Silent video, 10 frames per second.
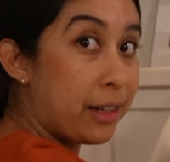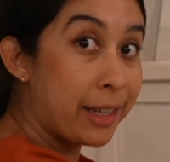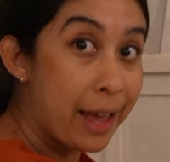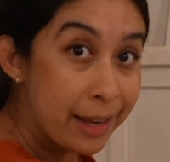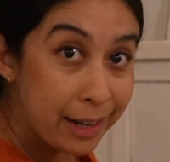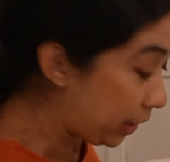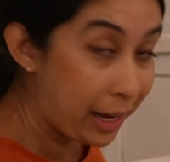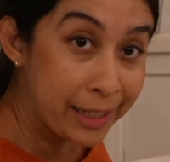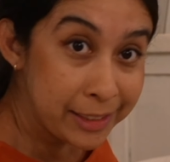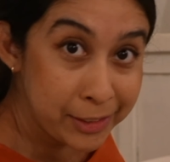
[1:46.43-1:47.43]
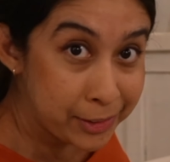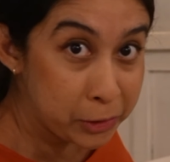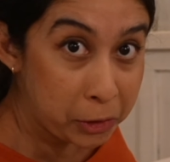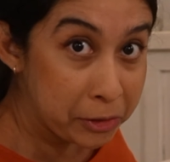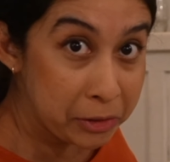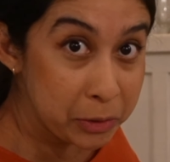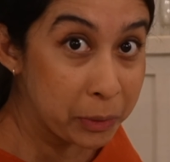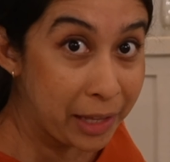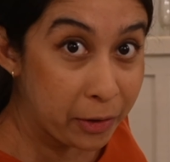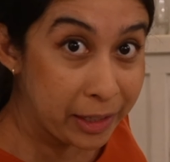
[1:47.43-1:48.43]
again, I started this
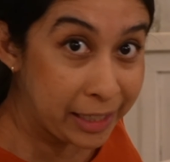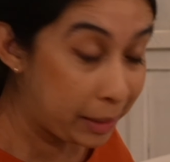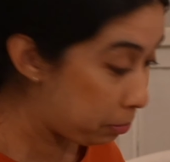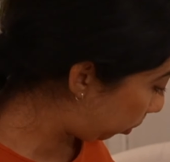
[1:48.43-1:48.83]
without any